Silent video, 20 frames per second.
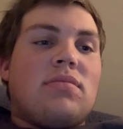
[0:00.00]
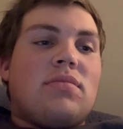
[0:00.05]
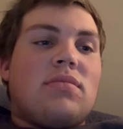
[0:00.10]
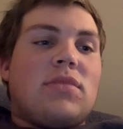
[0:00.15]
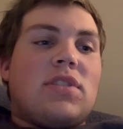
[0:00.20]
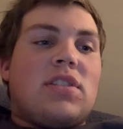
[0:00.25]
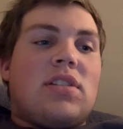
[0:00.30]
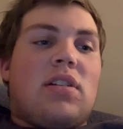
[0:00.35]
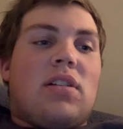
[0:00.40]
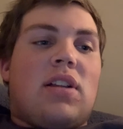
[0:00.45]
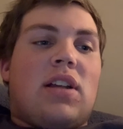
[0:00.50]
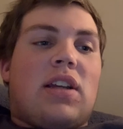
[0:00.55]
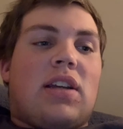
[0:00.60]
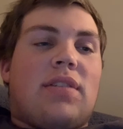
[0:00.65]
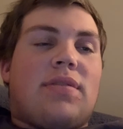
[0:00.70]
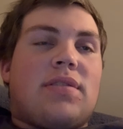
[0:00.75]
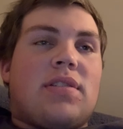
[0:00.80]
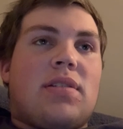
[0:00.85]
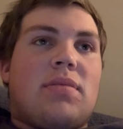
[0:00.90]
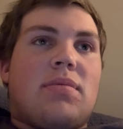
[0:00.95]
So like
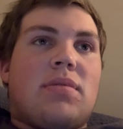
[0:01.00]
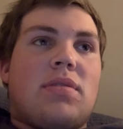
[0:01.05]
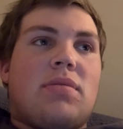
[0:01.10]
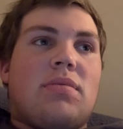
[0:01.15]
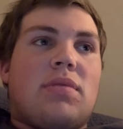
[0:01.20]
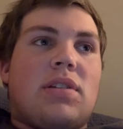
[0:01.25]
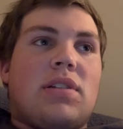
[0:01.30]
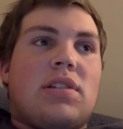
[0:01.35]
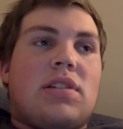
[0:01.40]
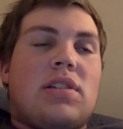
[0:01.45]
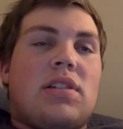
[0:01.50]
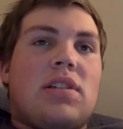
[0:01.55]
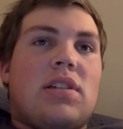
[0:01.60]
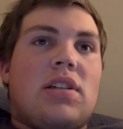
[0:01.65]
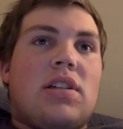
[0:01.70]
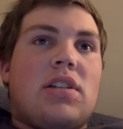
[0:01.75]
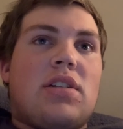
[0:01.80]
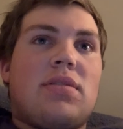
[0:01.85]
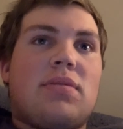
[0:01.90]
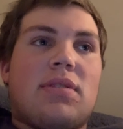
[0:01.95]
if someone was
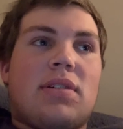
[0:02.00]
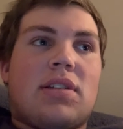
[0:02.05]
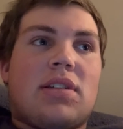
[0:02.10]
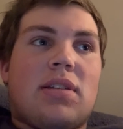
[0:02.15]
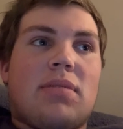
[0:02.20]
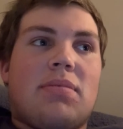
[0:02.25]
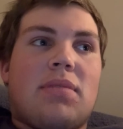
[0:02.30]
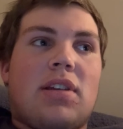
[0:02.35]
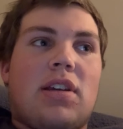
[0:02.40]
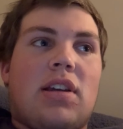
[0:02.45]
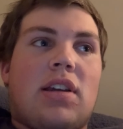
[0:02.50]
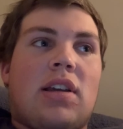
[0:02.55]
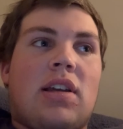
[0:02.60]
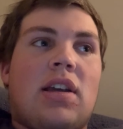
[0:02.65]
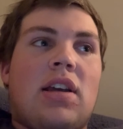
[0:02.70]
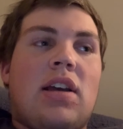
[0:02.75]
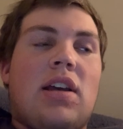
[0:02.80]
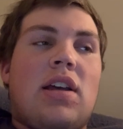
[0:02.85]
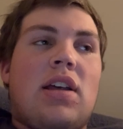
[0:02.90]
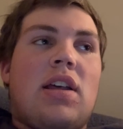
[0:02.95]
doing something
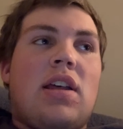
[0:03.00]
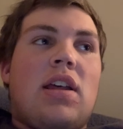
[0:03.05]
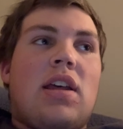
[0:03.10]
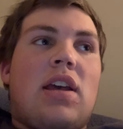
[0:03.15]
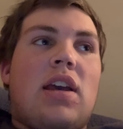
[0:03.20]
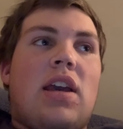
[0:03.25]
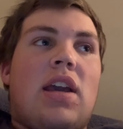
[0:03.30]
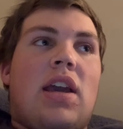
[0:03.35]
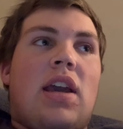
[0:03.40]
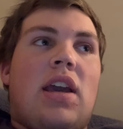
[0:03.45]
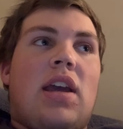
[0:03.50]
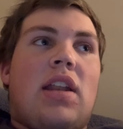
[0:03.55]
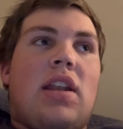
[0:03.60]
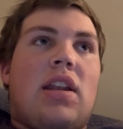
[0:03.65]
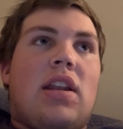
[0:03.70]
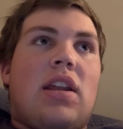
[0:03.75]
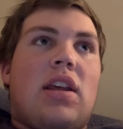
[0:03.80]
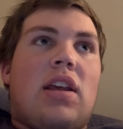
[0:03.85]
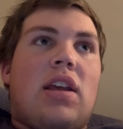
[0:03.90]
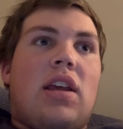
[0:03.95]

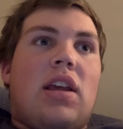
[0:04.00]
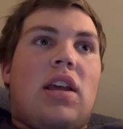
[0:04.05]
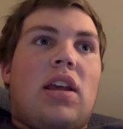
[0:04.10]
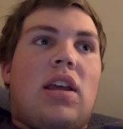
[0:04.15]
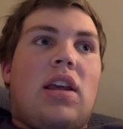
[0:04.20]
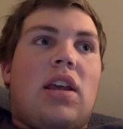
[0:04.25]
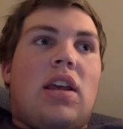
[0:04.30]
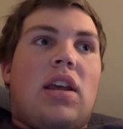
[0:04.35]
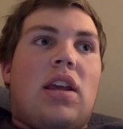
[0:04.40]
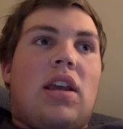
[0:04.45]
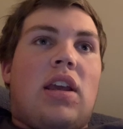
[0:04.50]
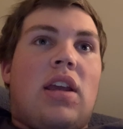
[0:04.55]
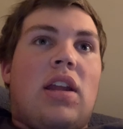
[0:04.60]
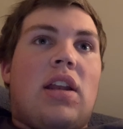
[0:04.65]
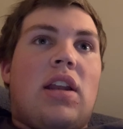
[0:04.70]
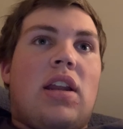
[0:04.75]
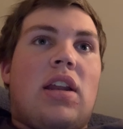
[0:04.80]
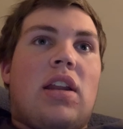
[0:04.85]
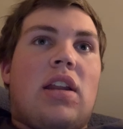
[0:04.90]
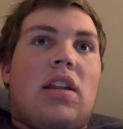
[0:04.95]
and he
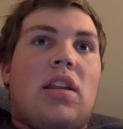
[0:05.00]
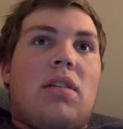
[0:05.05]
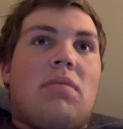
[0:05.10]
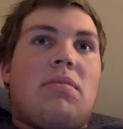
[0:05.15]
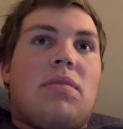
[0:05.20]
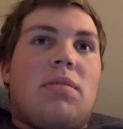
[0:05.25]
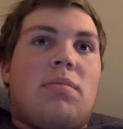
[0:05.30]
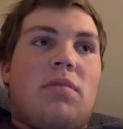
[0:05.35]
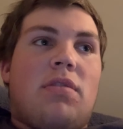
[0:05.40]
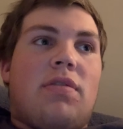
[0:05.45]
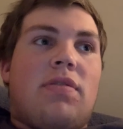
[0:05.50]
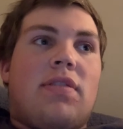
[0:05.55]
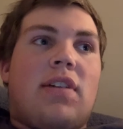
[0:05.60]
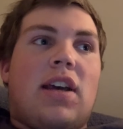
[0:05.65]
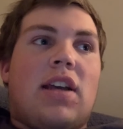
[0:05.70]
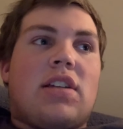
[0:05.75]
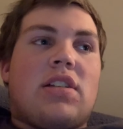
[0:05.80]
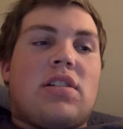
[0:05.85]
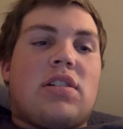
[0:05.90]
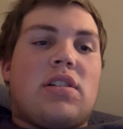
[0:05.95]
needed them to move
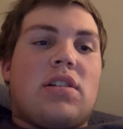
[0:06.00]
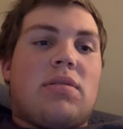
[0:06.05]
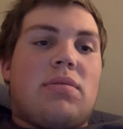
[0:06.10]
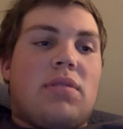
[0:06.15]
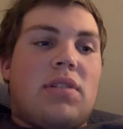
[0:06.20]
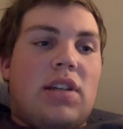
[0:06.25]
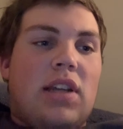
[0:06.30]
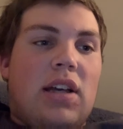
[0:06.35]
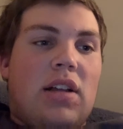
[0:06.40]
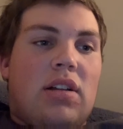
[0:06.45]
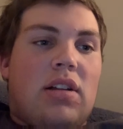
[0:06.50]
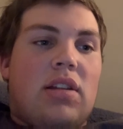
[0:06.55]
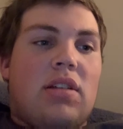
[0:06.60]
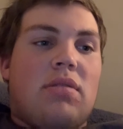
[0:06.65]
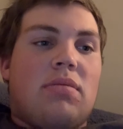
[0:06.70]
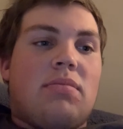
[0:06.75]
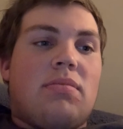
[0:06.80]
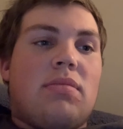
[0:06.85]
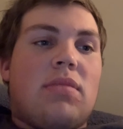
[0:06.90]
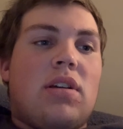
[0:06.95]
faster, he would yell at
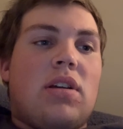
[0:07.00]
them.